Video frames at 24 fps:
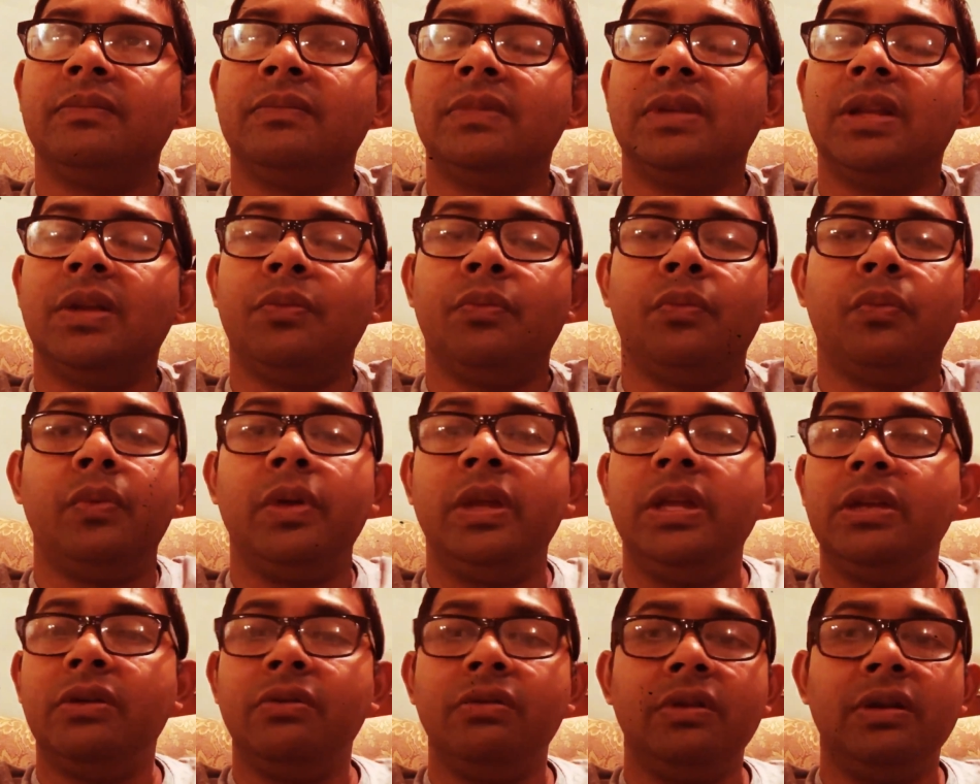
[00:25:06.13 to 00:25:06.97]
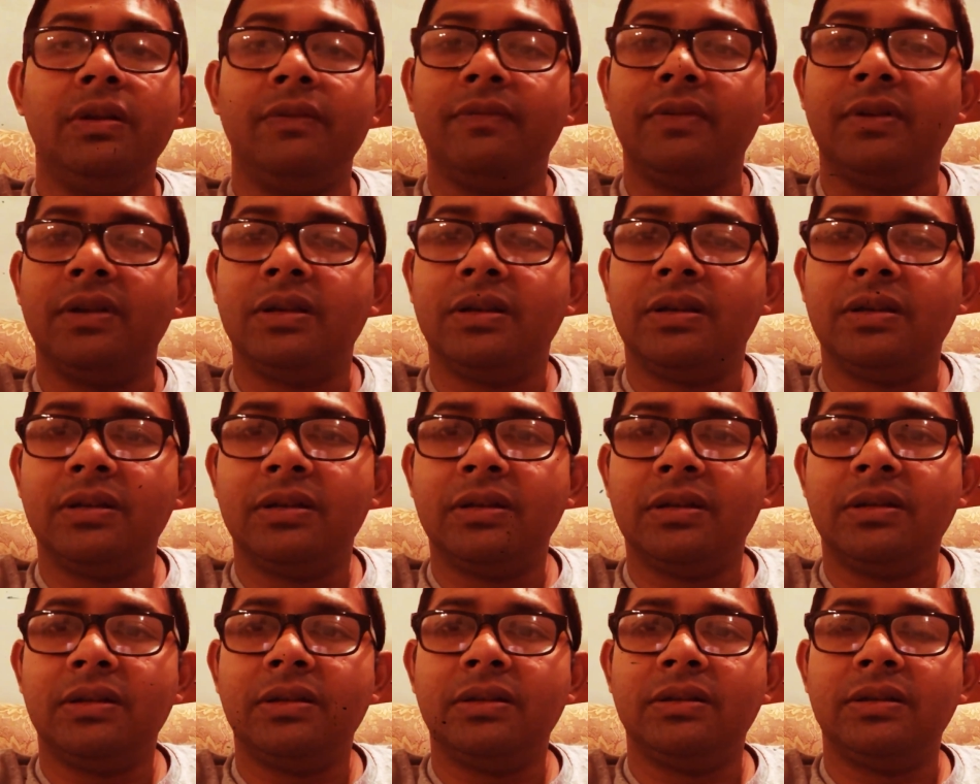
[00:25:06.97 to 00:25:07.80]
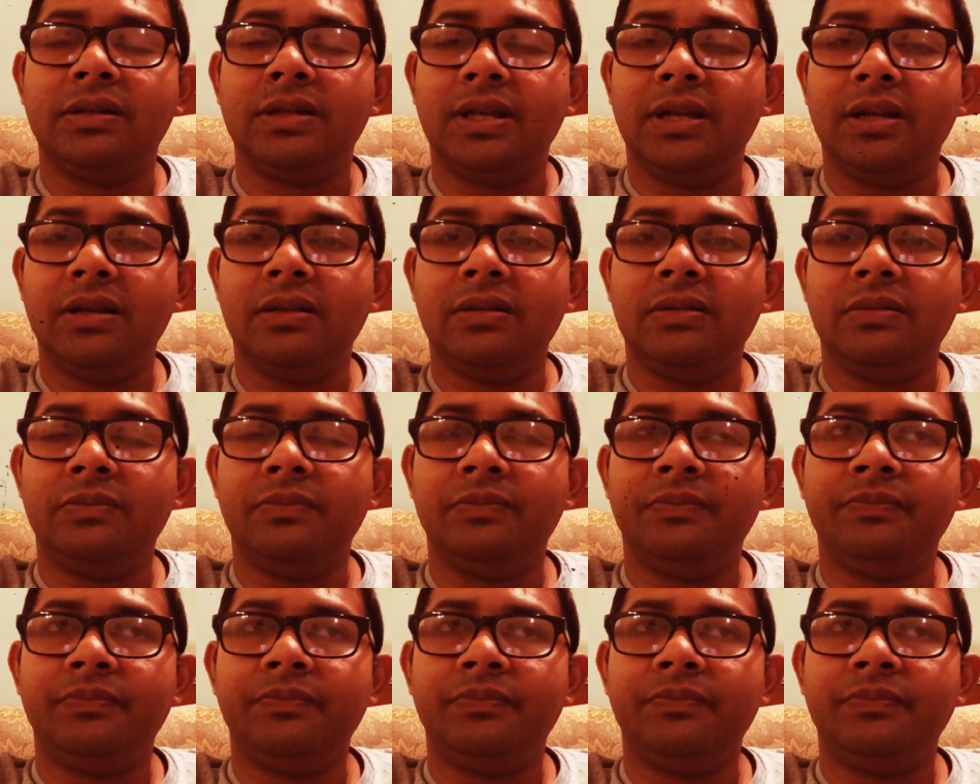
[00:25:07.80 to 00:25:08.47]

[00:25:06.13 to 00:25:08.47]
that we couldn't even tell.